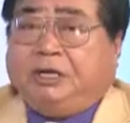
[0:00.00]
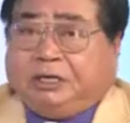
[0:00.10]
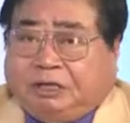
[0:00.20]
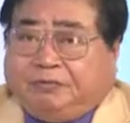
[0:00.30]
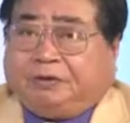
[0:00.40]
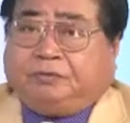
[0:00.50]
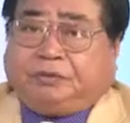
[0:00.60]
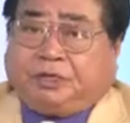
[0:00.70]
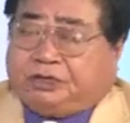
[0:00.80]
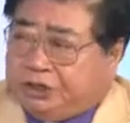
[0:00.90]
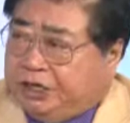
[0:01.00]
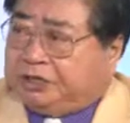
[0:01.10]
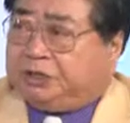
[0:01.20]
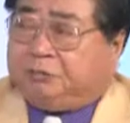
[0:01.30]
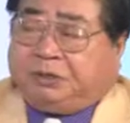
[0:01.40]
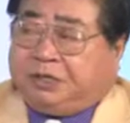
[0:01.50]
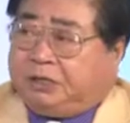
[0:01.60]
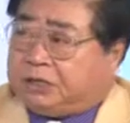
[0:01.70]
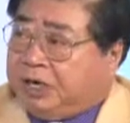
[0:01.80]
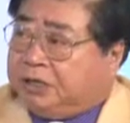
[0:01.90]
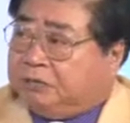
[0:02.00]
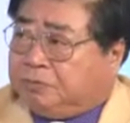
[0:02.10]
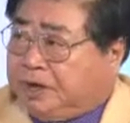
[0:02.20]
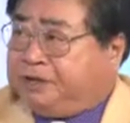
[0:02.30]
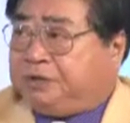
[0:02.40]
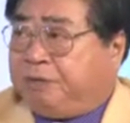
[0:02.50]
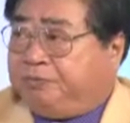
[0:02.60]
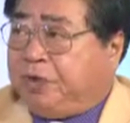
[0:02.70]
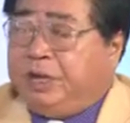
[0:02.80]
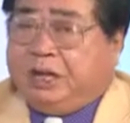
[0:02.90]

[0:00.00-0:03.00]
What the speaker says: even the judges being taken ransom,